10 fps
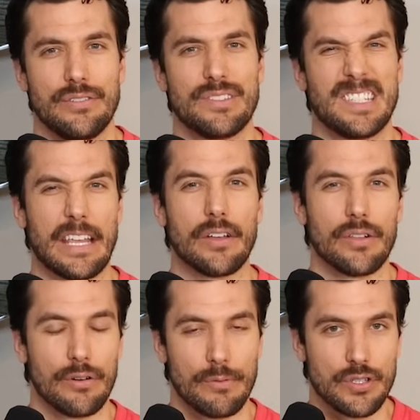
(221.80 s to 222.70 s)

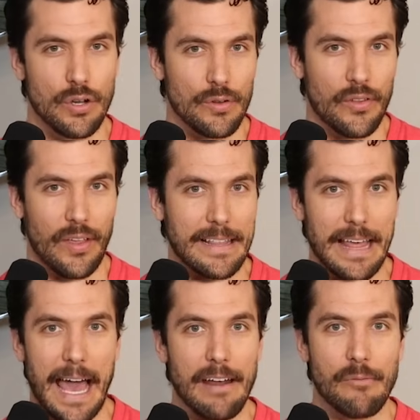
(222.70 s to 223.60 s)
singular results like
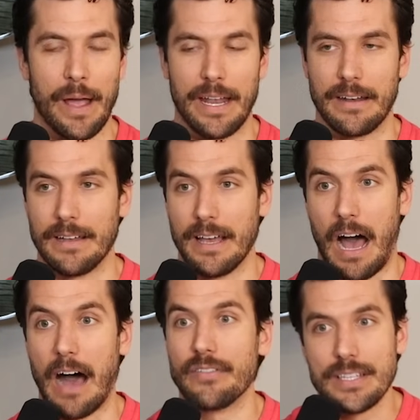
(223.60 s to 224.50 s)
that, when
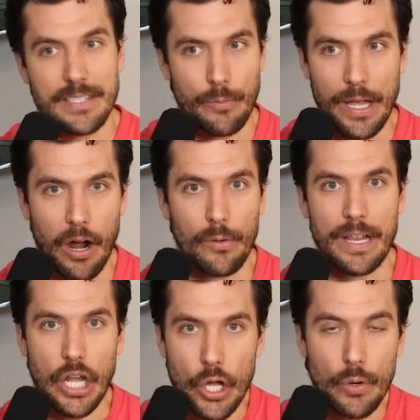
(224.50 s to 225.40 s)
obviously we
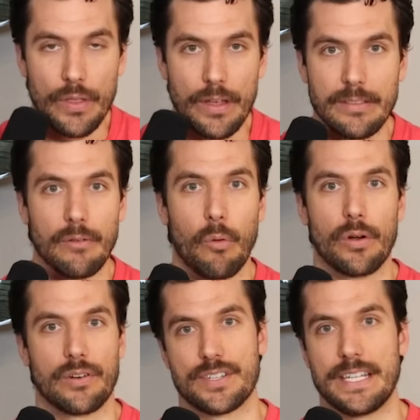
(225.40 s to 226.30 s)
already knew the
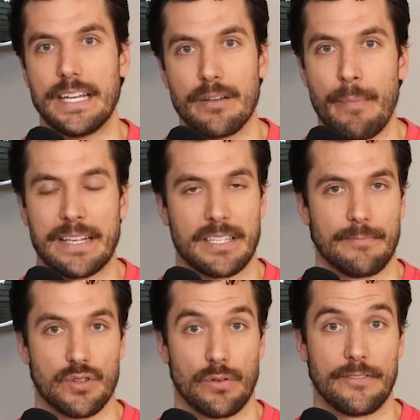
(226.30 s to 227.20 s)
Warriors needed to make
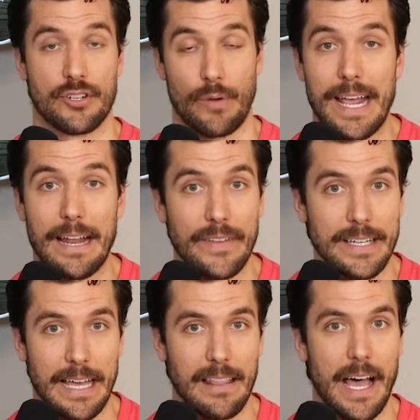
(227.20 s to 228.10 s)
some sort of trade at the
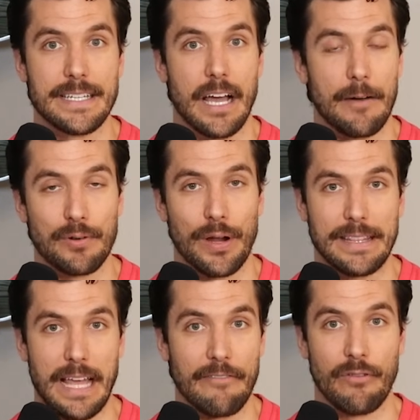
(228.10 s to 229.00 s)
deadline to
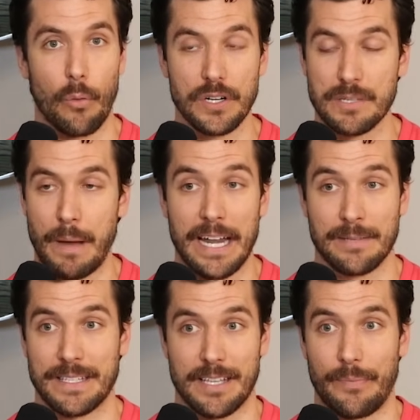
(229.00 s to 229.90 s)
upgrade at that forward spot.
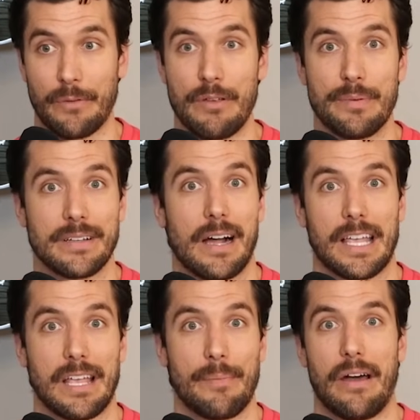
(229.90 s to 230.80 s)
It's been something we've been
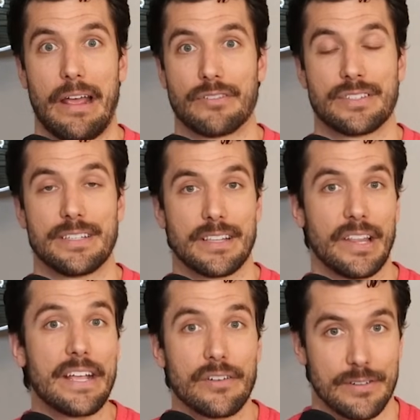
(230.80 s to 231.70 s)
talking about ever since the
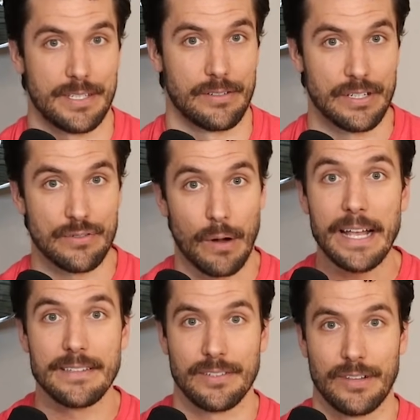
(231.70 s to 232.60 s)
Lakers series,
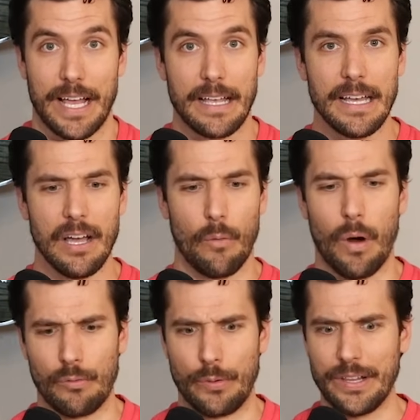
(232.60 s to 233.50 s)
right? So like,
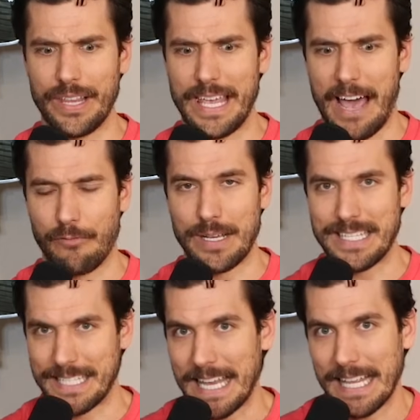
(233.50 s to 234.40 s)
what really have we
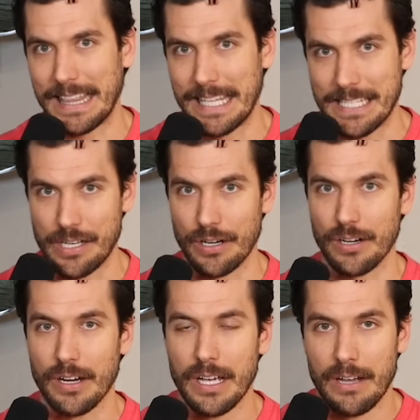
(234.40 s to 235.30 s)
seen this
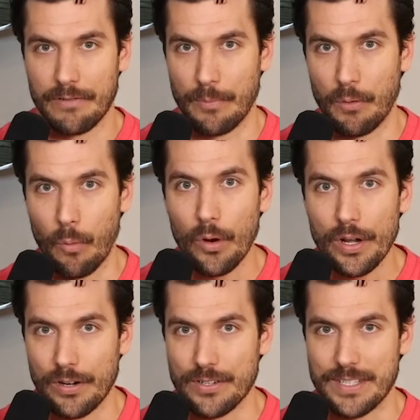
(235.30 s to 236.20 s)
year from the
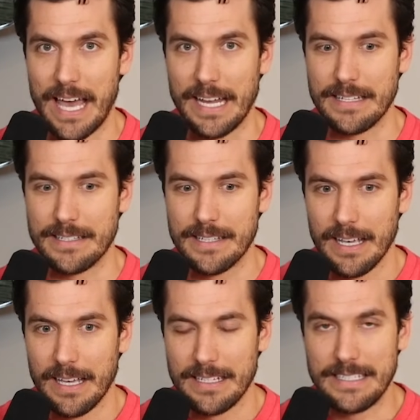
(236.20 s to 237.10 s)
Warriors that is
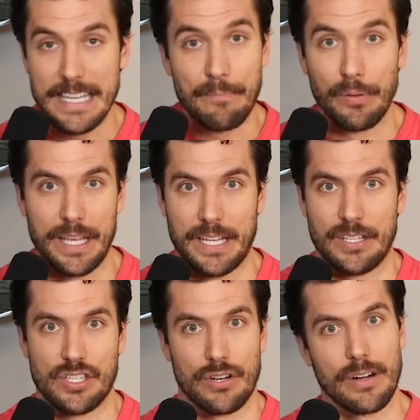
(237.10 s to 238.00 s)
deeply
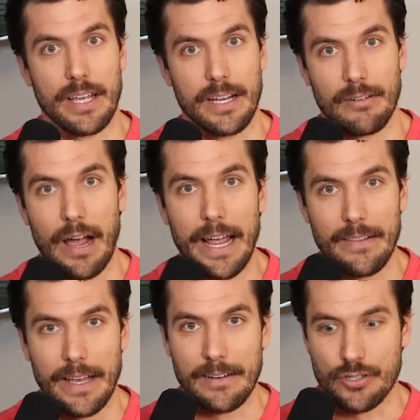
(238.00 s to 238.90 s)
concerning,
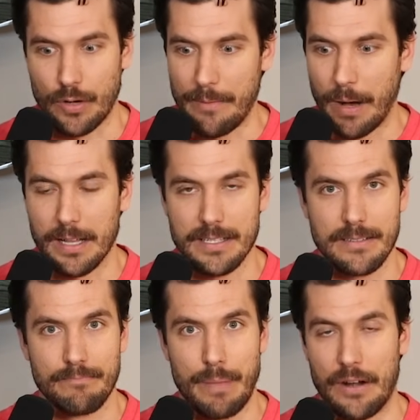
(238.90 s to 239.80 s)
right? Like,
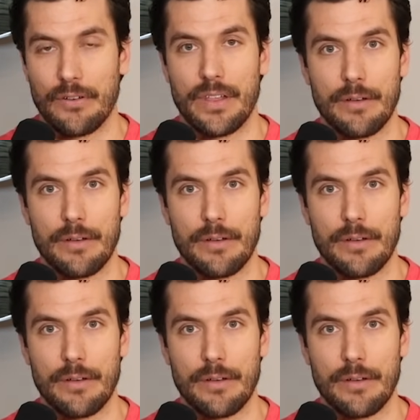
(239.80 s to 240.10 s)
Draymond's better than